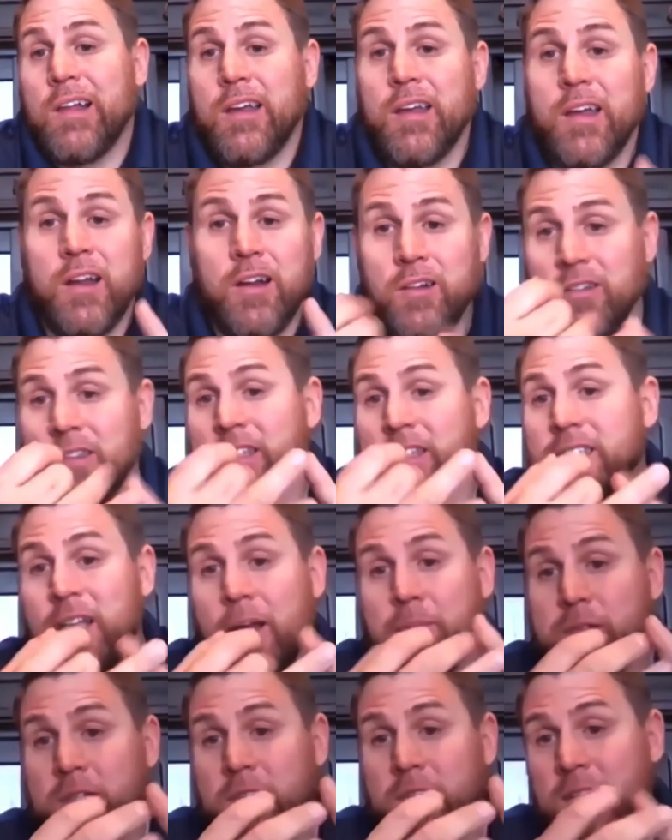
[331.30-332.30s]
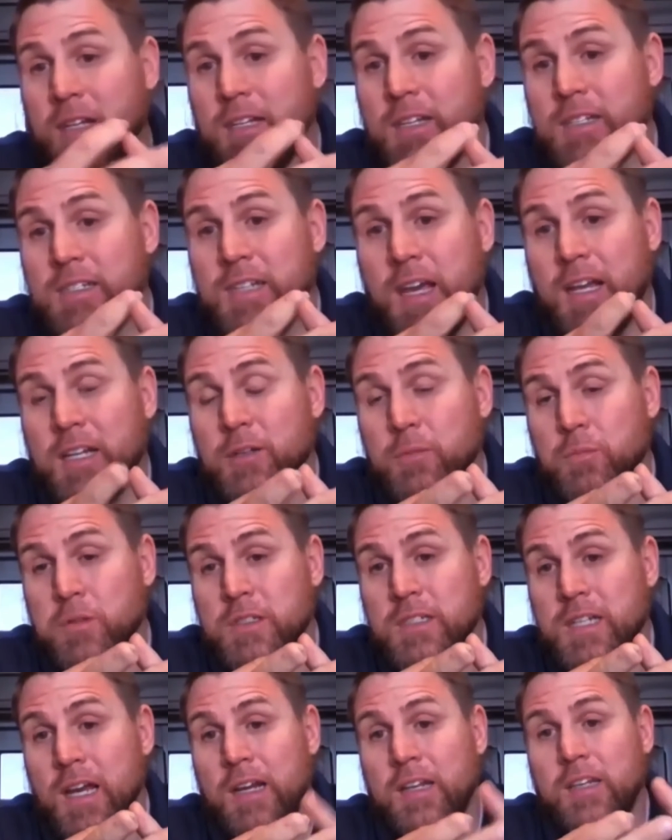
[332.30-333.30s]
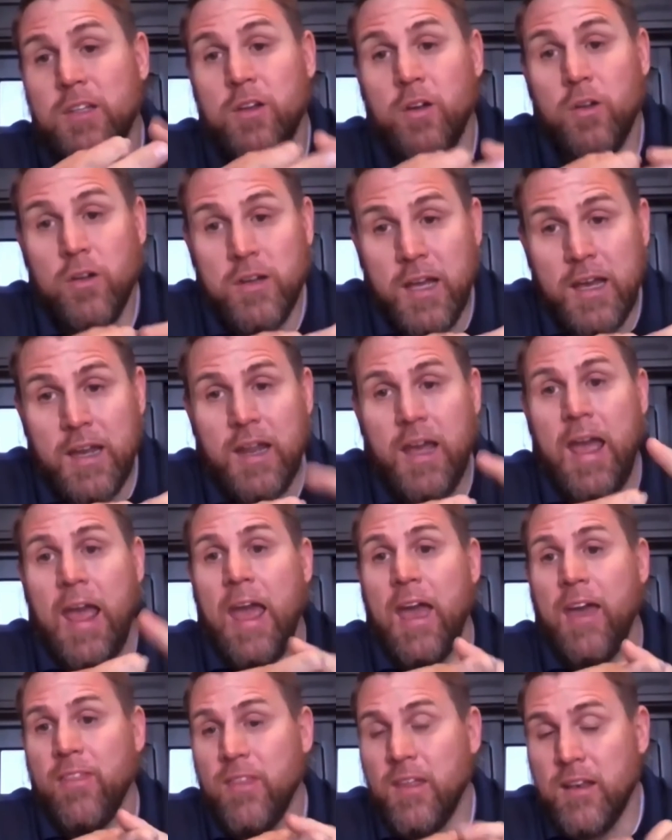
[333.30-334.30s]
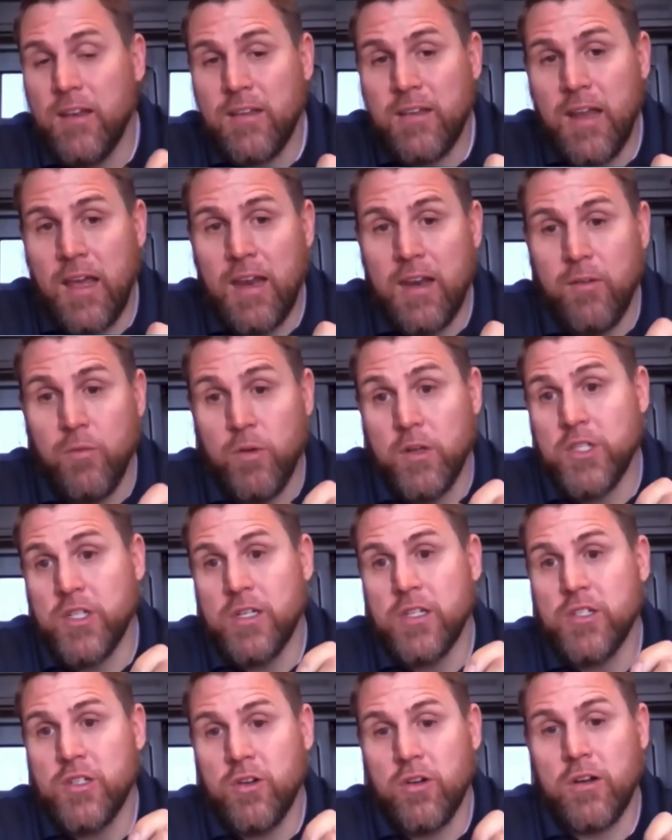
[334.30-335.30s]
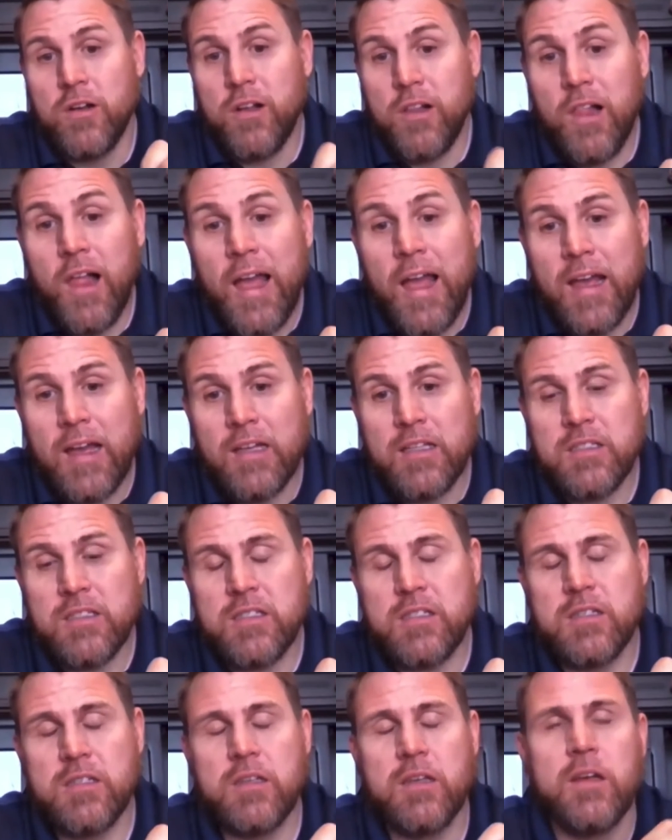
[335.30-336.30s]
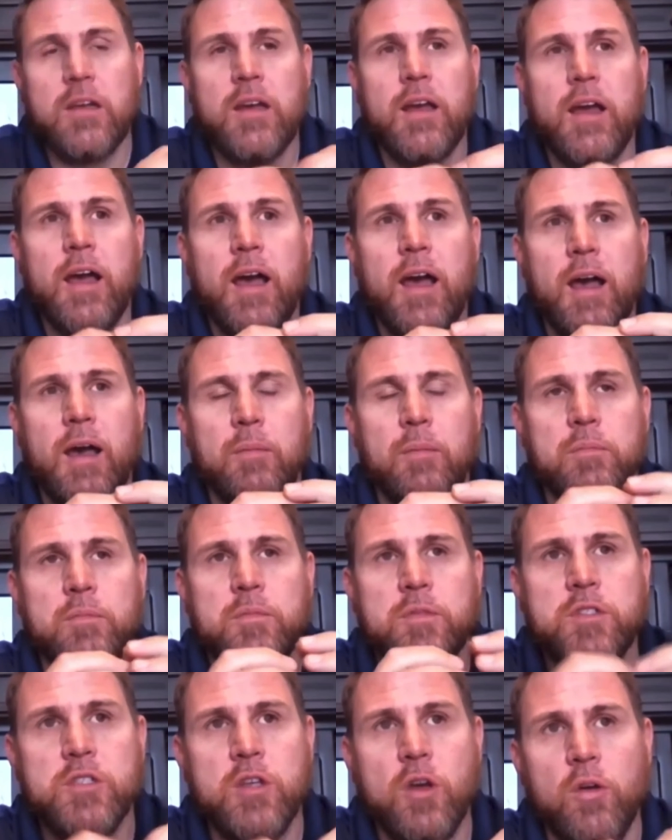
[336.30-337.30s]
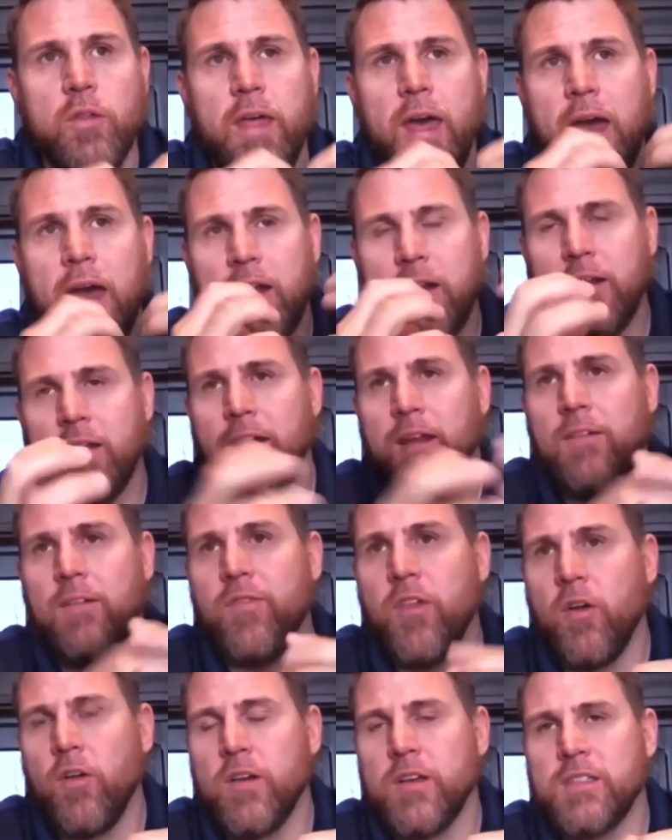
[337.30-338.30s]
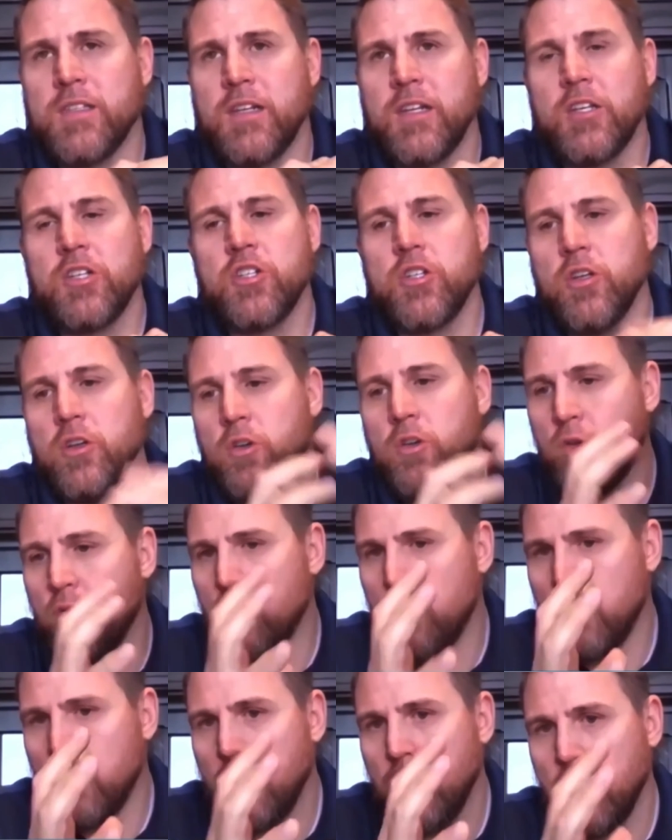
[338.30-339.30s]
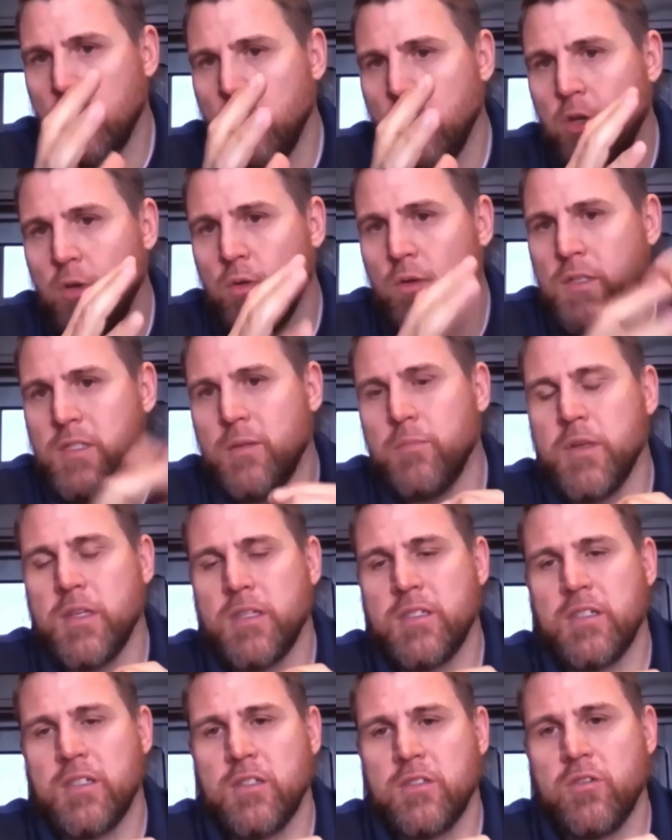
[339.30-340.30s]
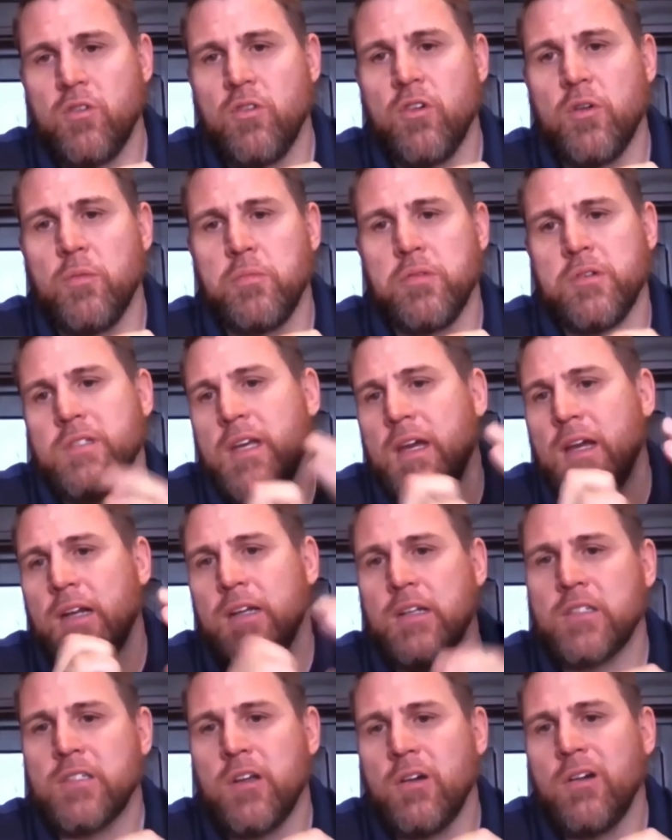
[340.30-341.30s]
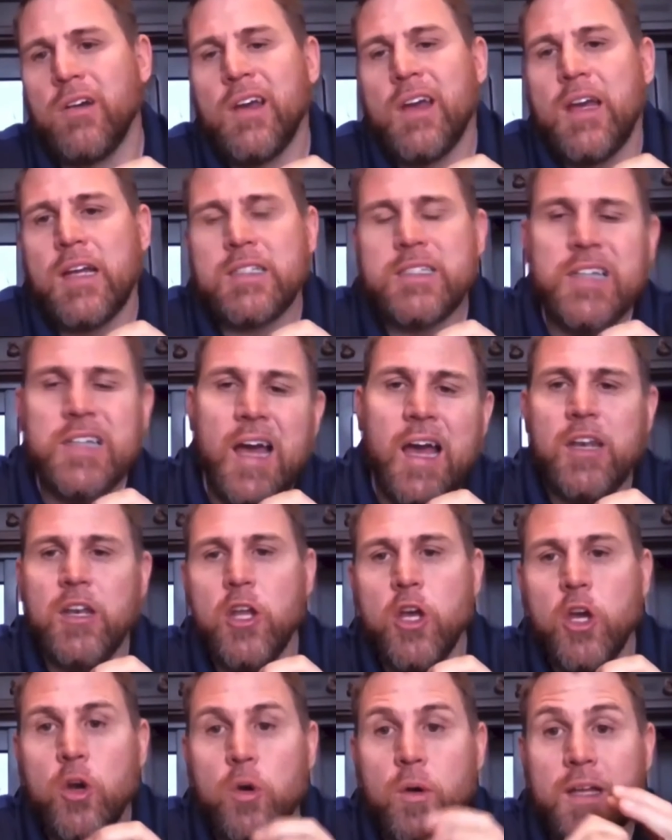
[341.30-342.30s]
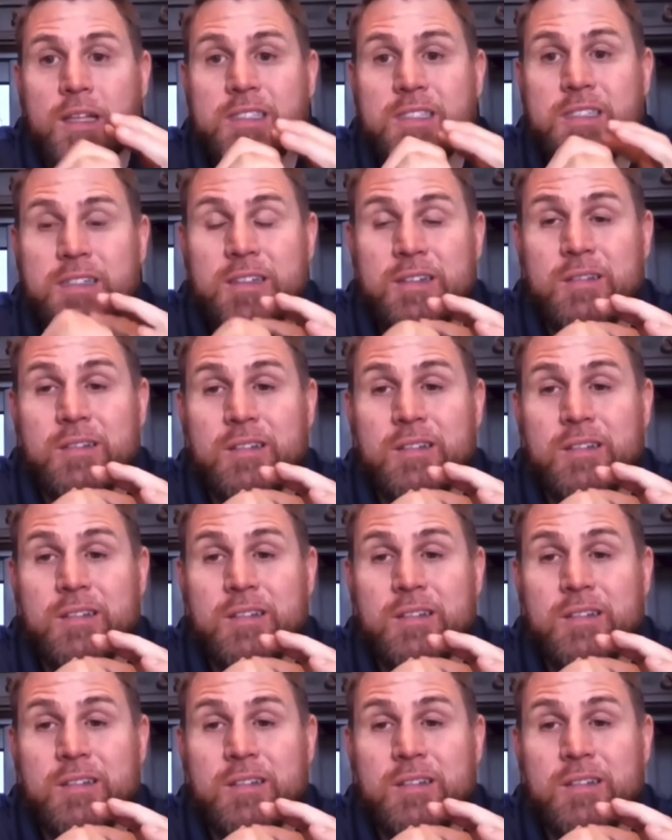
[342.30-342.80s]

here are the steps you need to take to protect your data and the data which is your clients, so that if there is an issue, you as a business owner are protected. So it's not new, it's